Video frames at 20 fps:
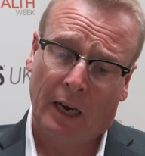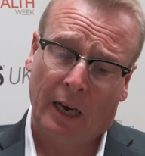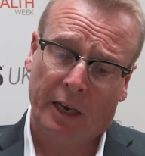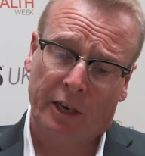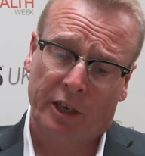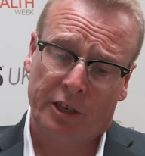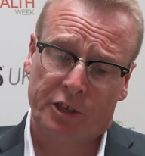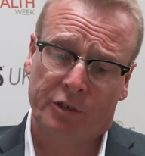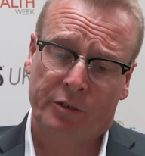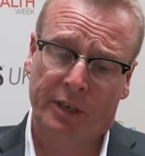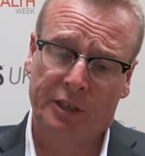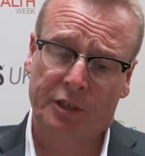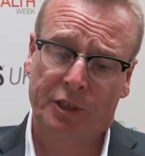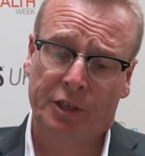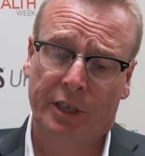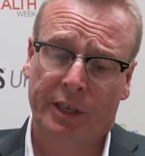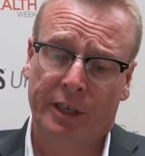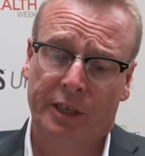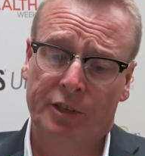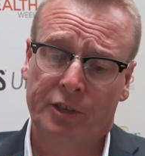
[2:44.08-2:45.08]
And our
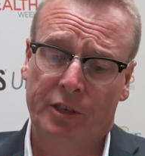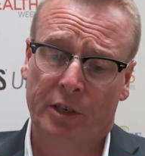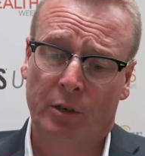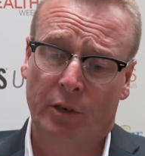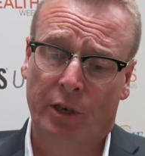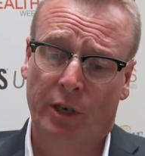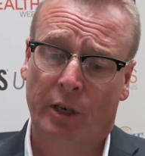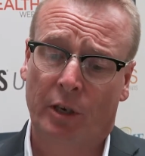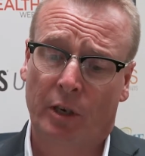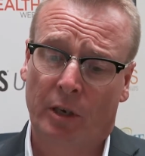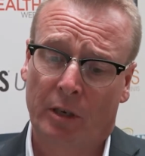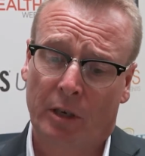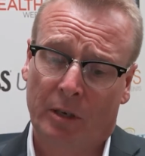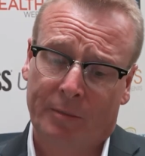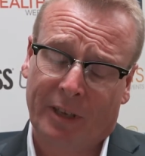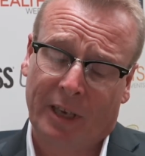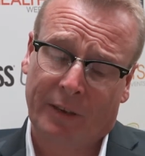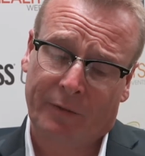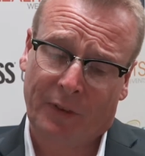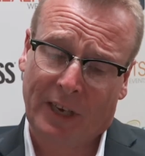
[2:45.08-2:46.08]
strategy is to look at
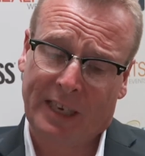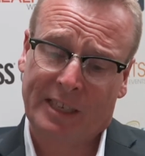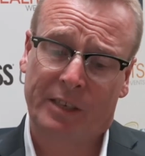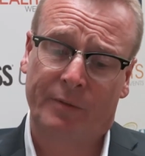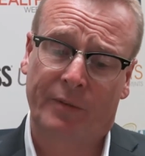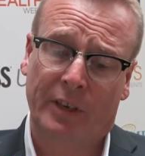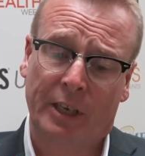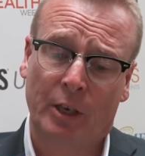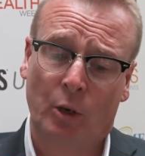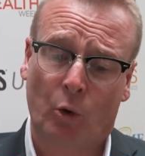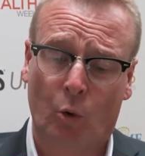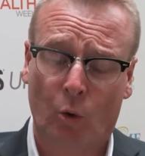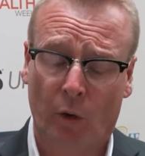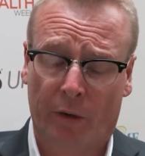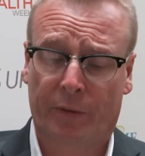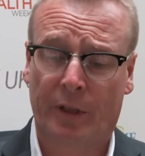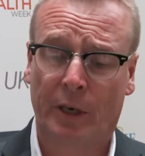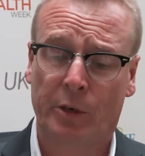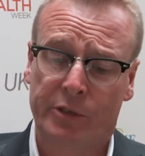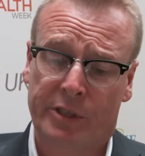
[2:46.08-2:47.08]
effectively all
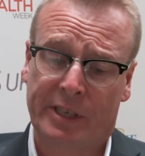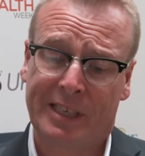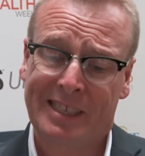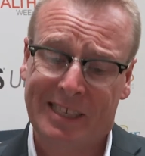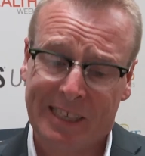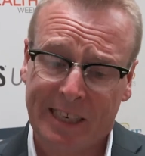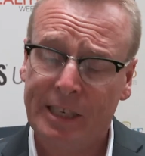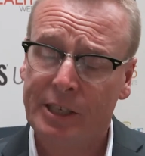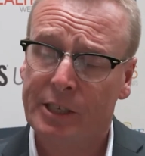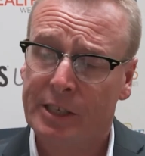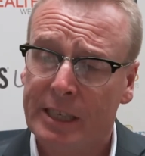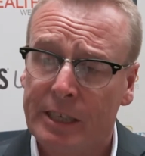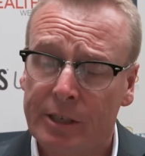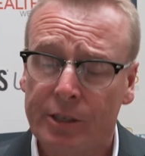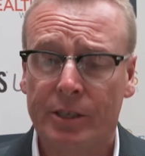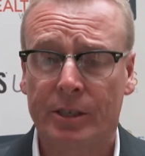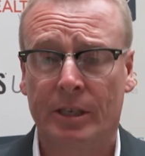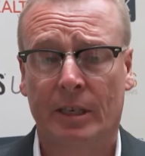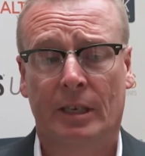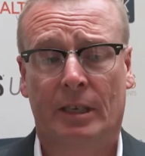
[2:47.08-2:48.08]
of those
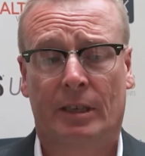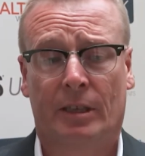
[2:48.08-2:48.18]
diseases